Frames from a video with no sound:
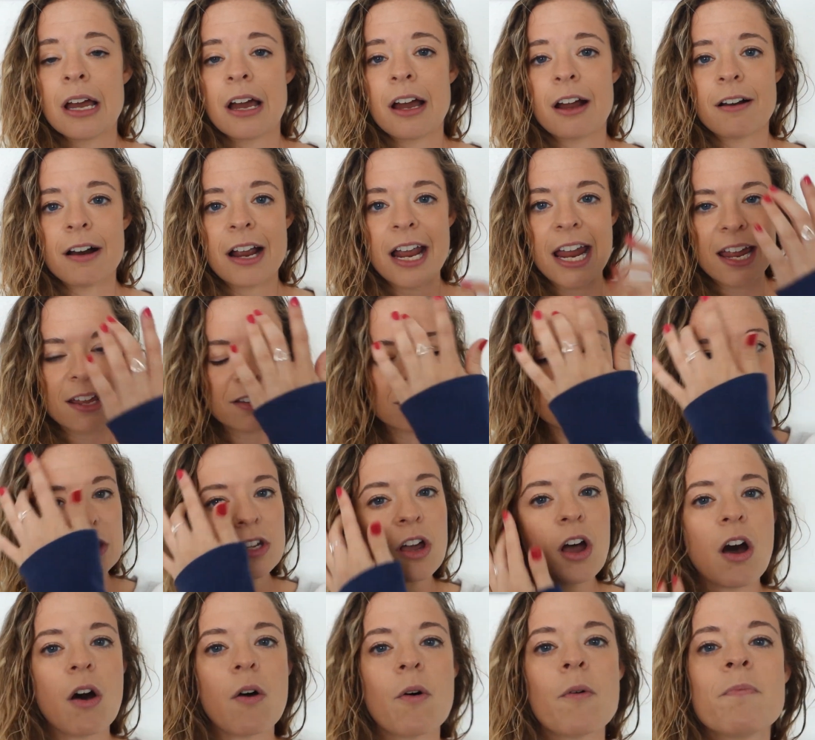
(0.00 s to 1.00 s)
All right,
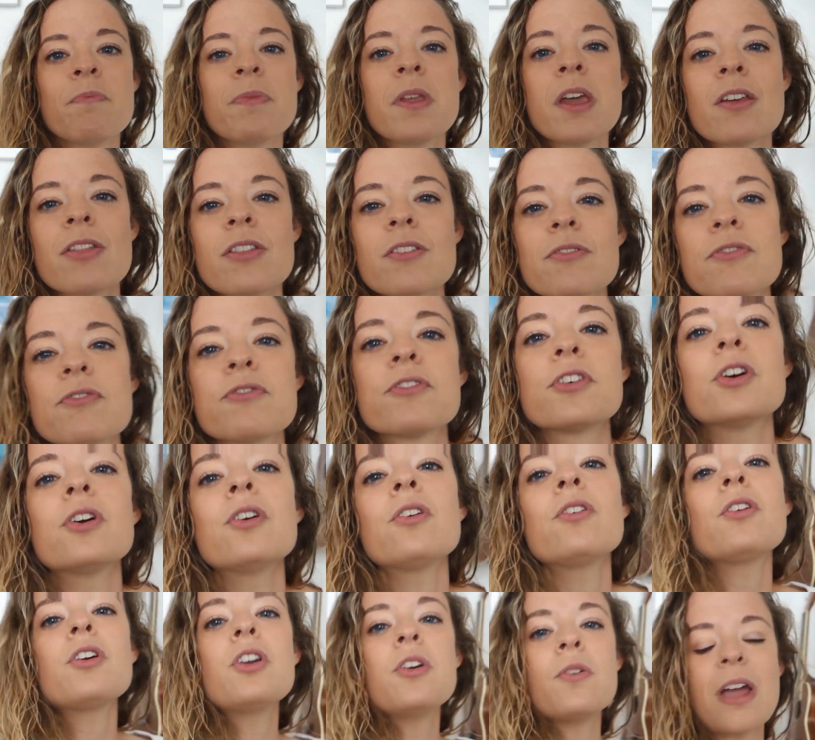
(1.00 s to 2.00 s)
so the
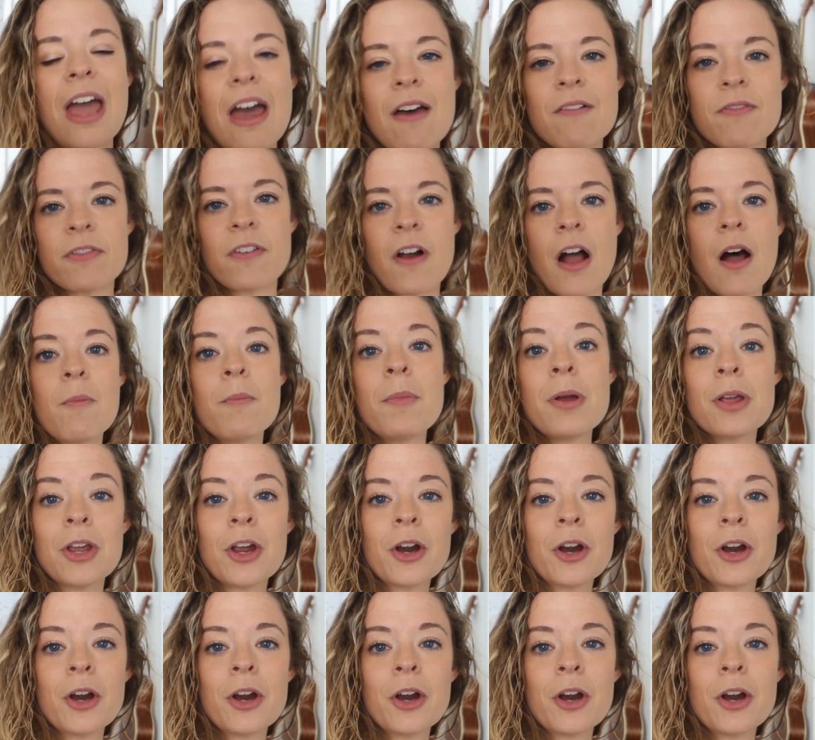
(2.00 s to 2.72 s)
further you get from